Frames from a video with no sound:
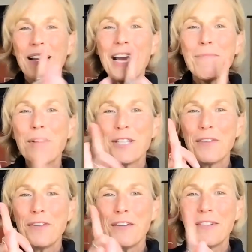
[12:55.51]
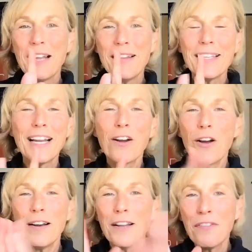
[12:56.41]
And most of you have done this. I
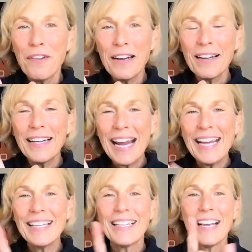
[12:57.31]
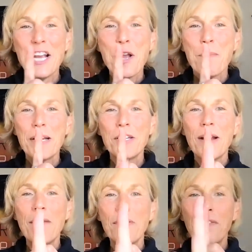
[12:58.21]
call it the finger gate, but you
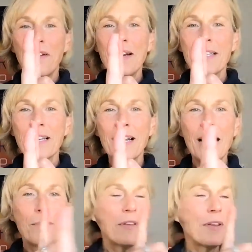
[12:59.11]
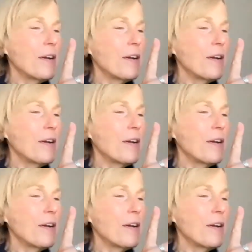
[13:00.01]
have your fingers in line with your